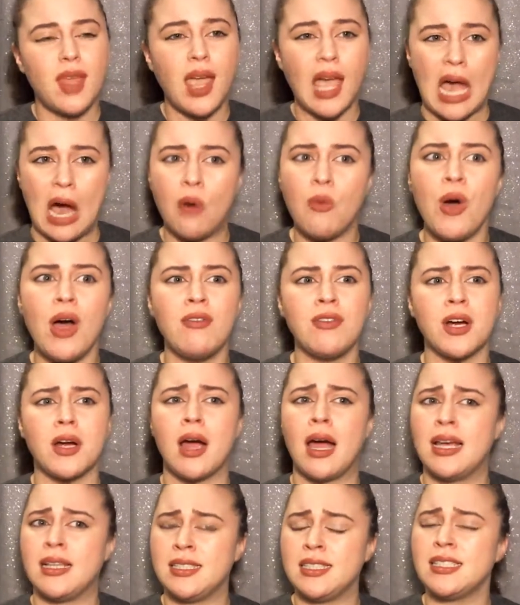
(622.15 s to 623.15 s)
However,
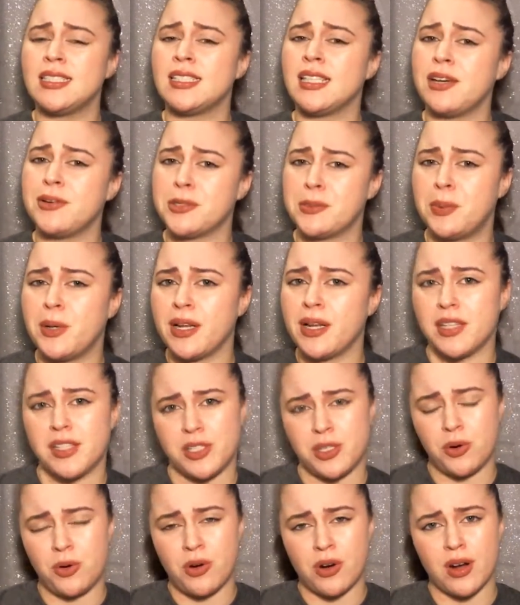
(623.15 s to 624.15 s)
I did say I was putting this
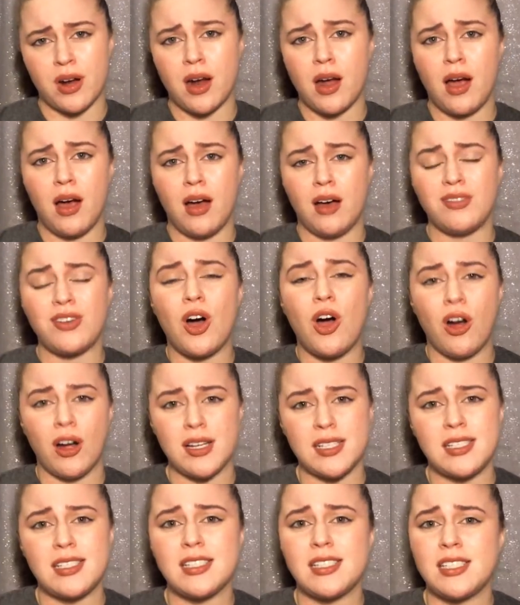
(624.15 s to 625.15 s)
in order of
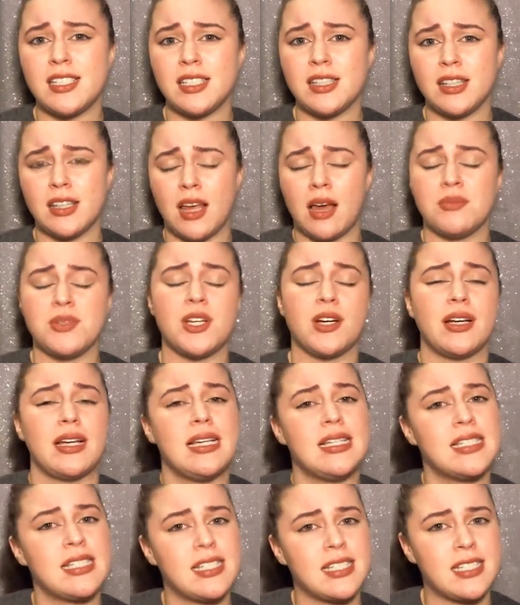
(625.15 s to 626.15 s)

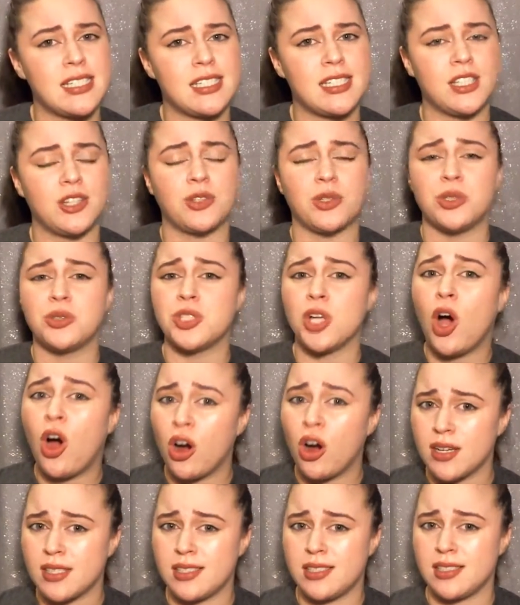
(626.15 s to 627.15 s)
easiest to sit through to
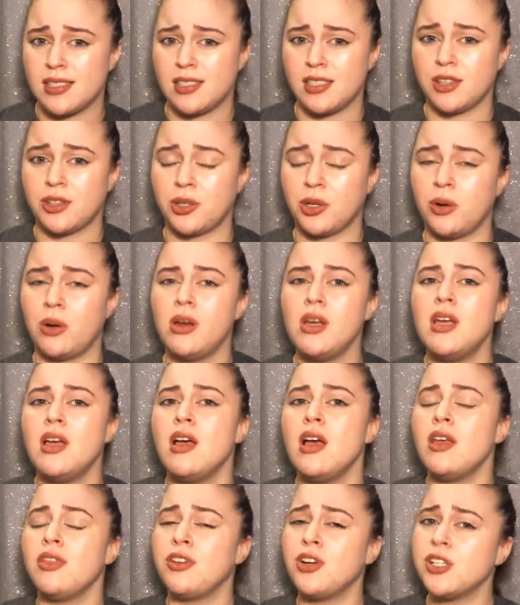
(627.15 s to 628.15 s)
hardest to sit through.
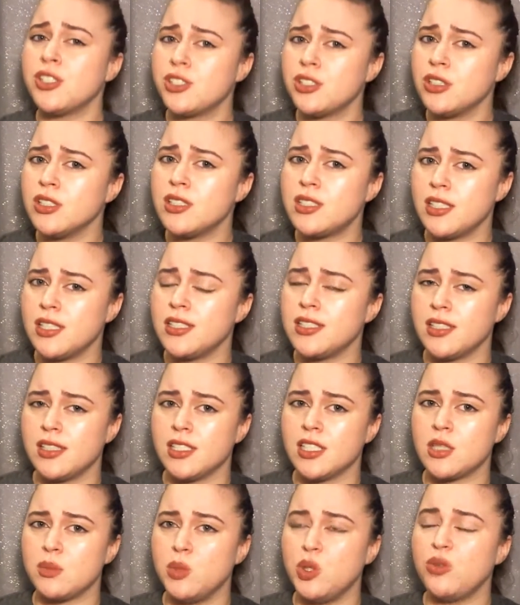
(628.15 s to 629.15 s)
There are certain scenes in
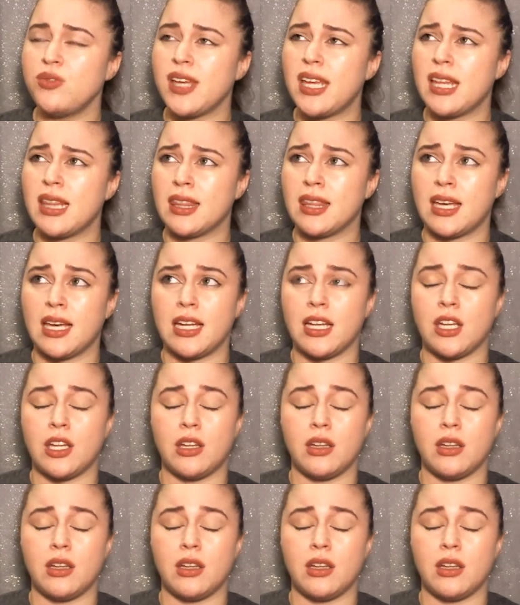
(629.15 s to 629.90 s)
this movie that